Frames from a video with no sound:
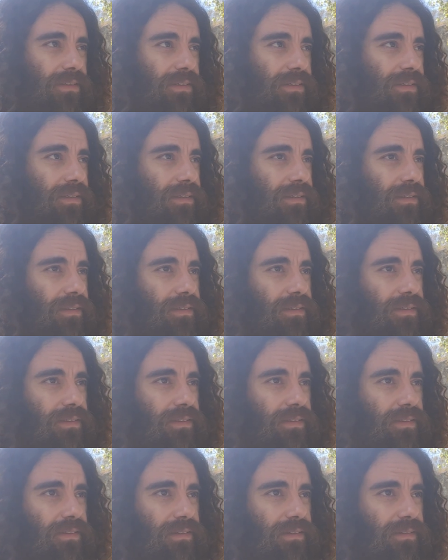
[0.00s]

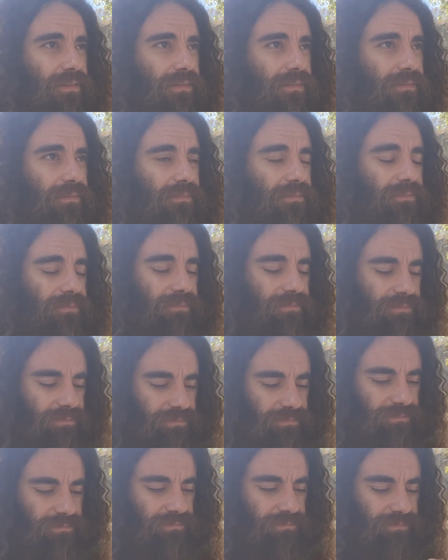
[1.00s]

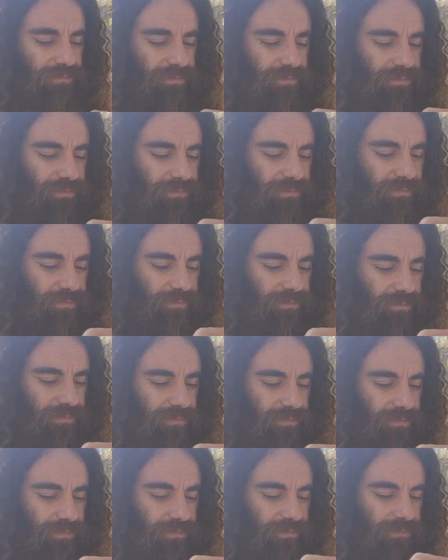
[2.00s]

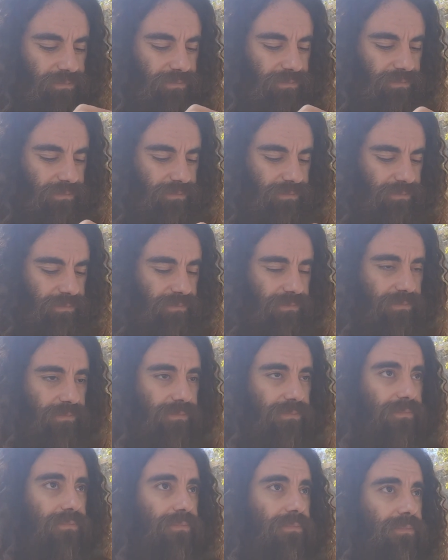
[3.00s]

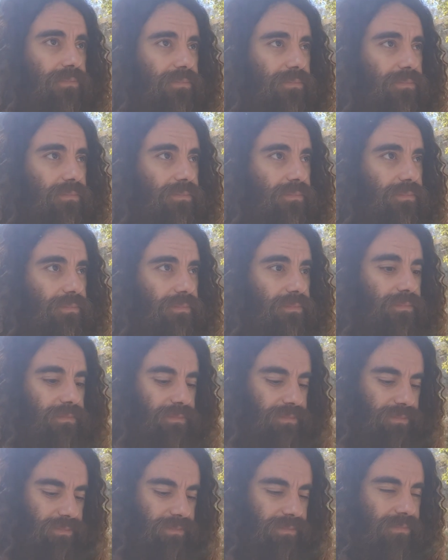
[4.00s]

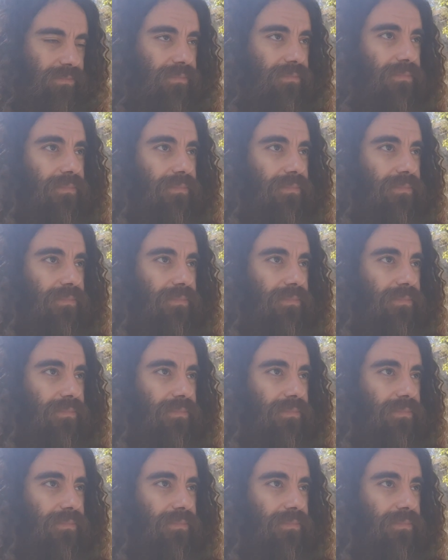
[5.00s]
No one is speaking in this clip.